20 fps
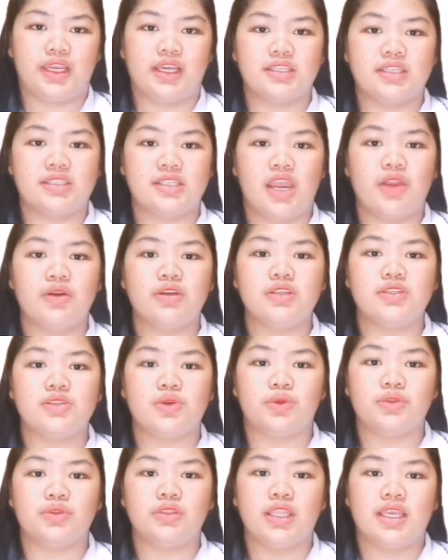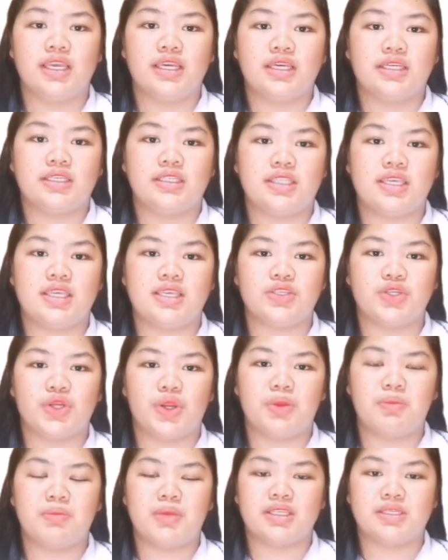As a result,
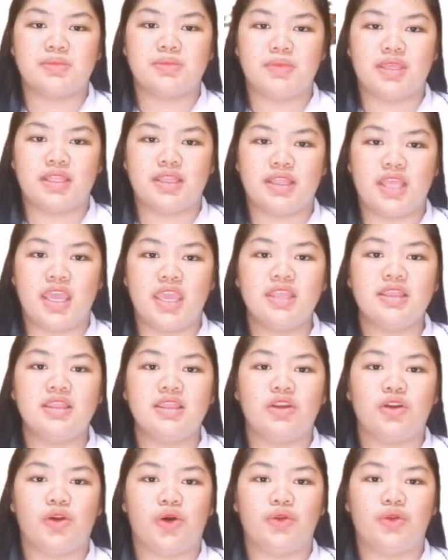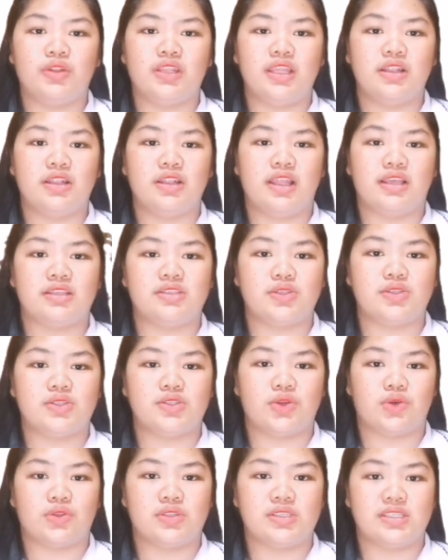teachers must maintain their online
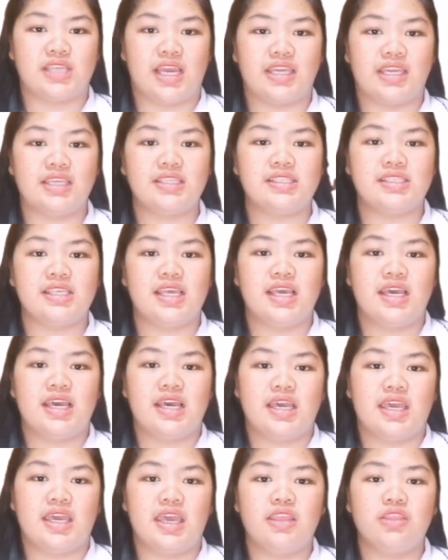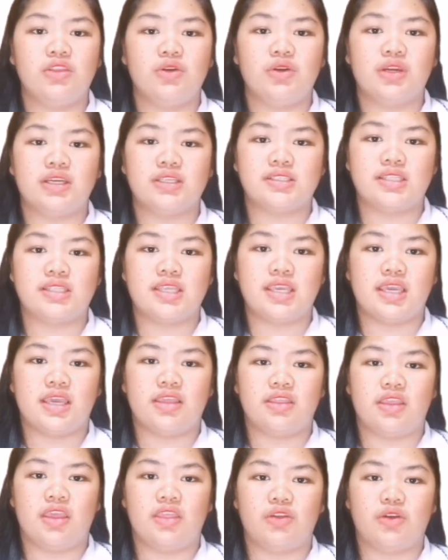lessons concise, interesting,
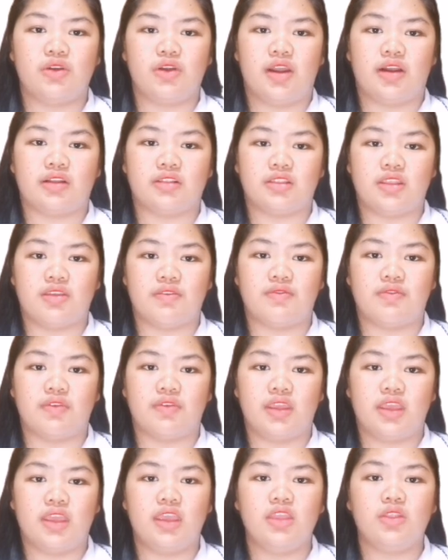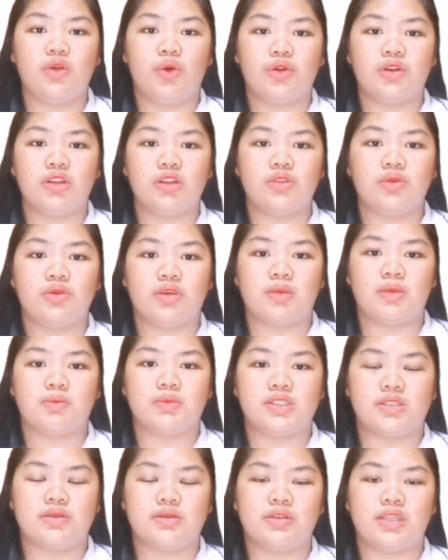and interactive in order to
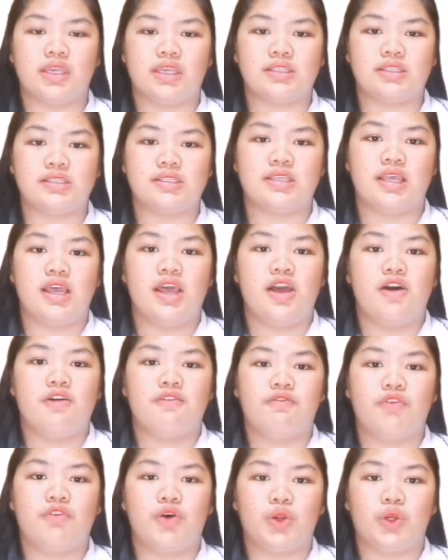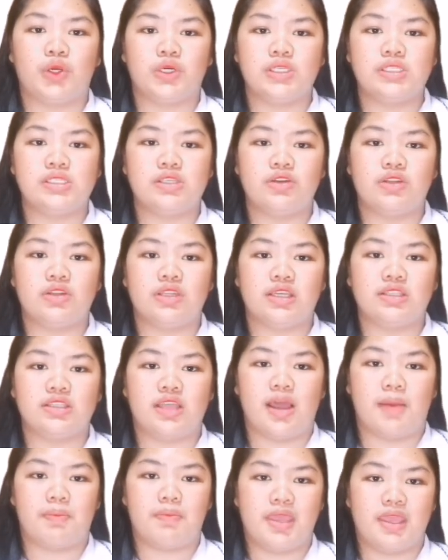keep students focused on the
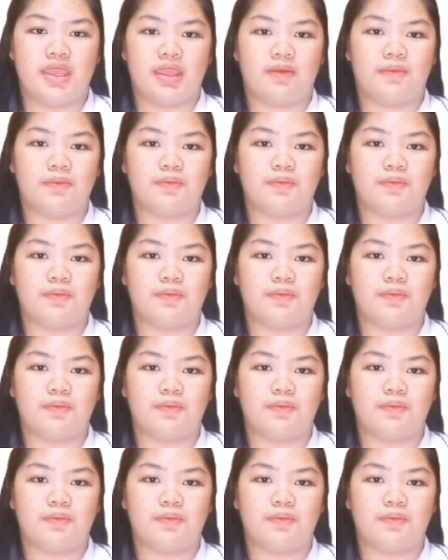topic.